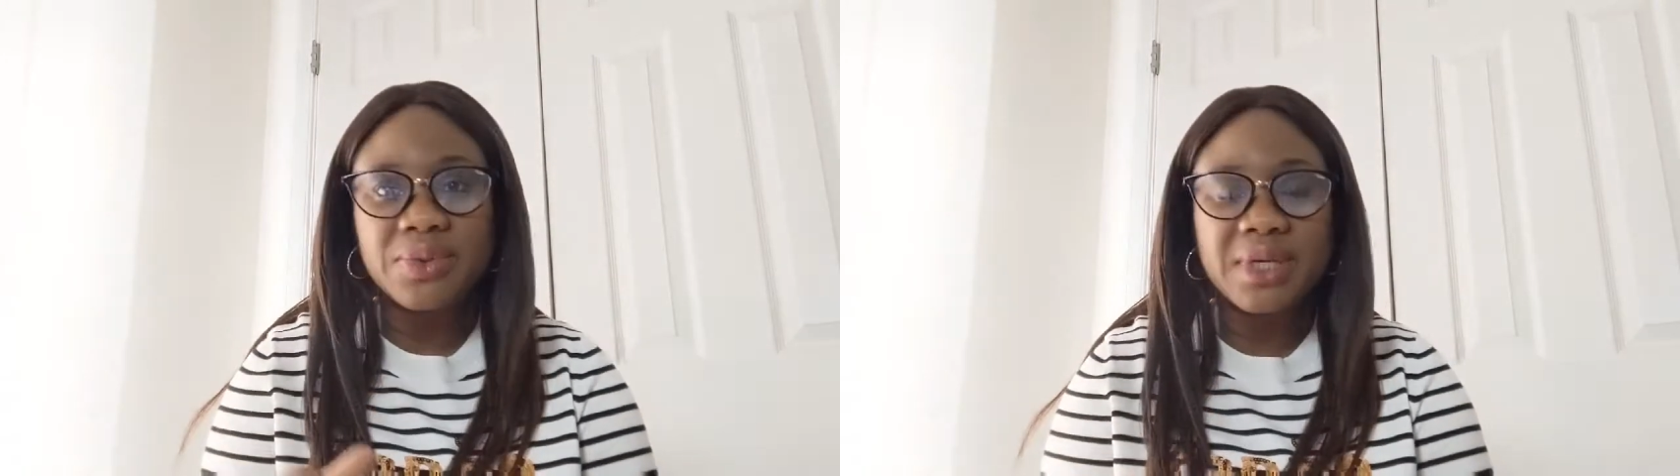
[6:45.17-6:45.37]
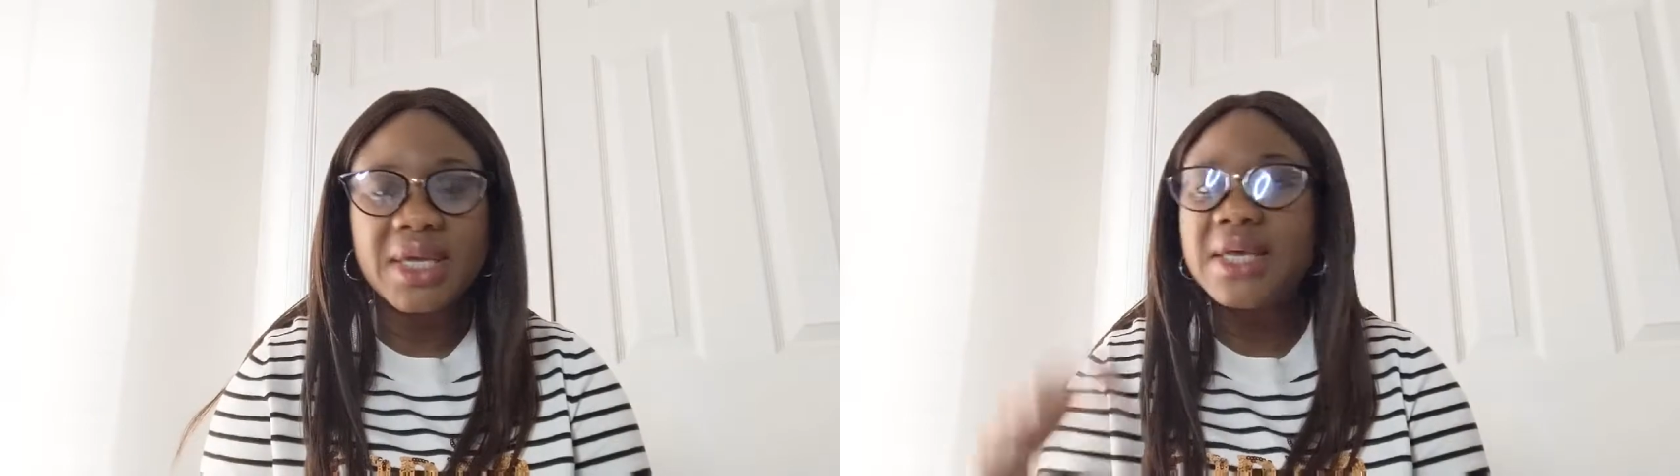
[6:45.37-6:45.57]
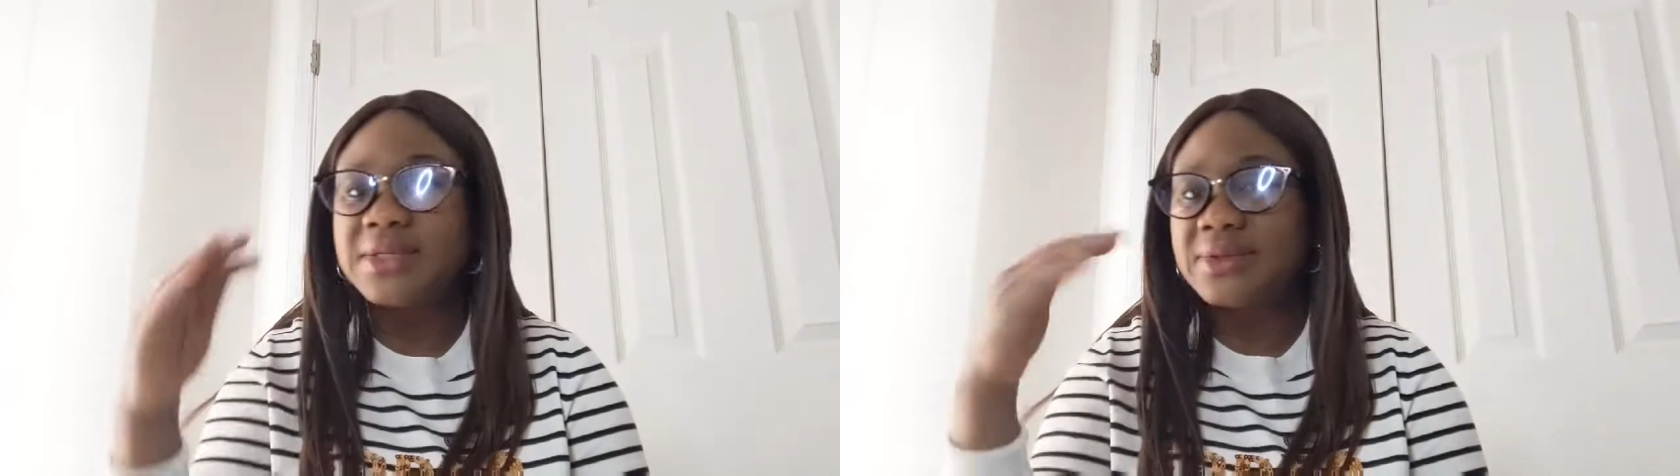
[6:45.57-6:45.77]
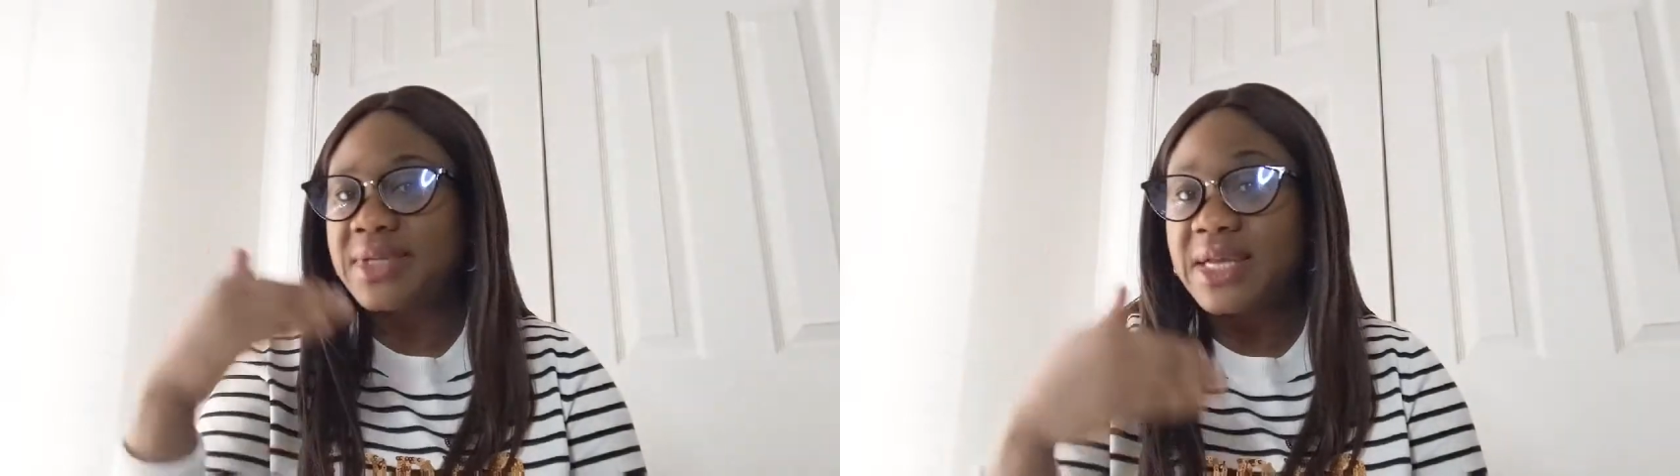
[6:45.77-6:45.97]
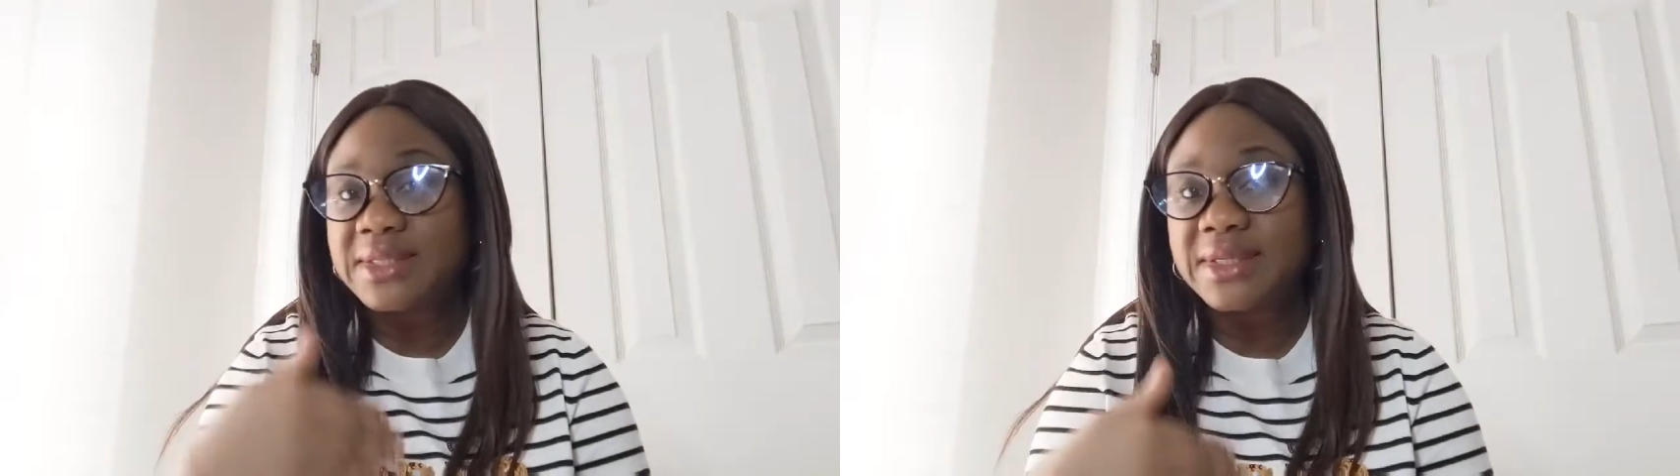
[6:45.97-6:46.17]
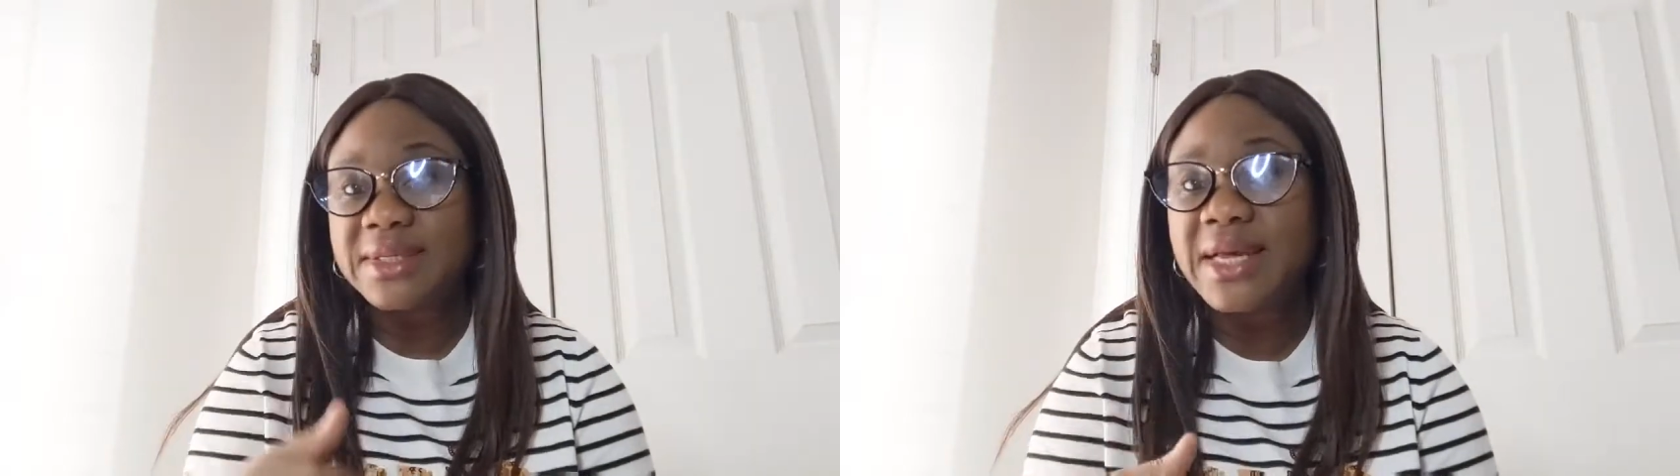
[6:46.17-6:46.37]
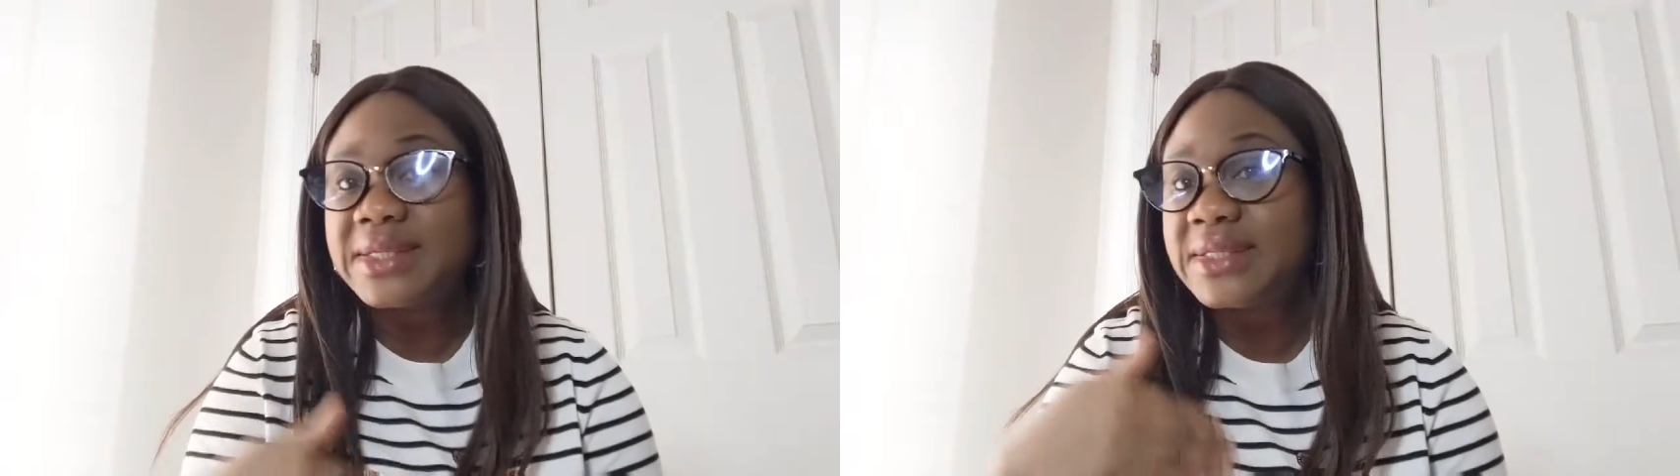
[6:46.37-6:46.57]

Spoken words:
Okay, so that's the next